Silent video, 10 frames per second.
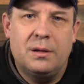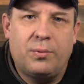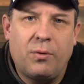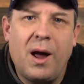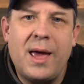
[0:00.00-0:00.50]

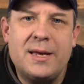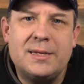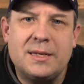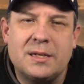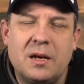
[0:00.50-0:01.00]
The
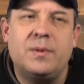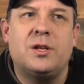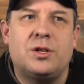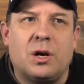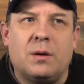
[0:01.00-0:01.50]
price is going to
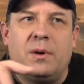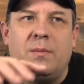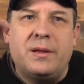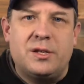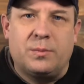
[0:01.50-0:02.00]
be
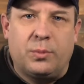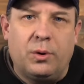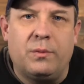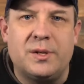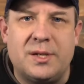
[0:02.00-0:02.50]
determined by these
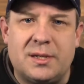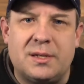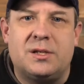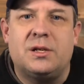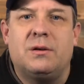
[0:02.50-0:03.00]
support and
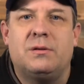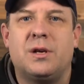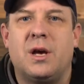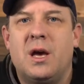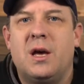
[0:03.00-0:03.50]
resistance
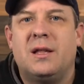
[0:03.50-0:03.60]
zones